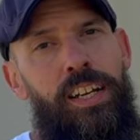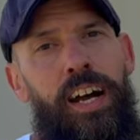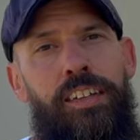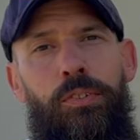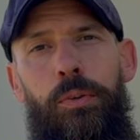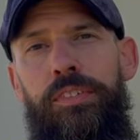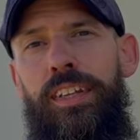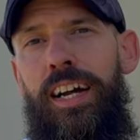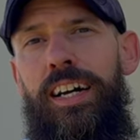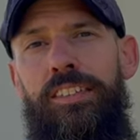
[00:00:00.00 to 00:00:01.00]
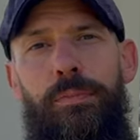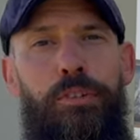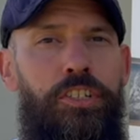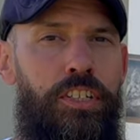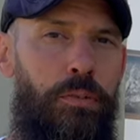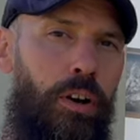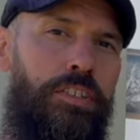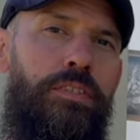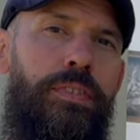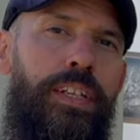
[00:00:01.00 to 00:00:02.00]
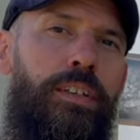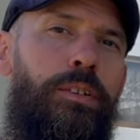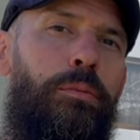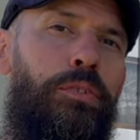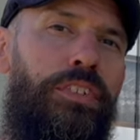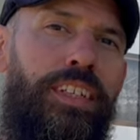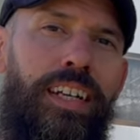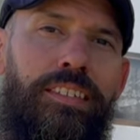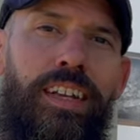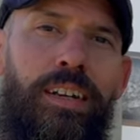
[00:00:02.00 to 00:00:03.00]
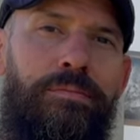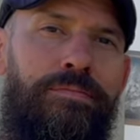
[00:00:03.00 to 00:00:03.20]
As always, guys, appreciate you watching the video, and we'll see you next time.